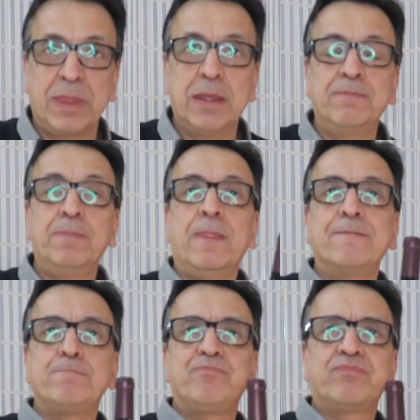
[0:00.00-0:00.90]
See,
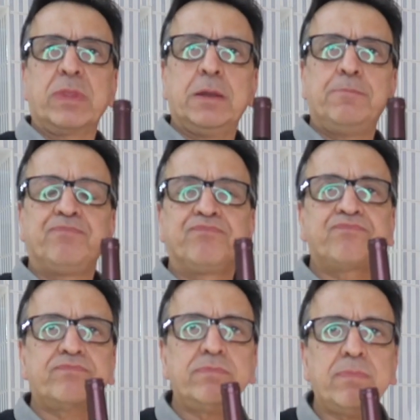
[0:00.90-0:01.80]
I always
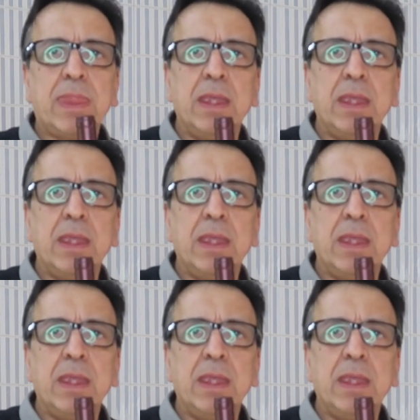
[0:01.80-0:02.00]
associate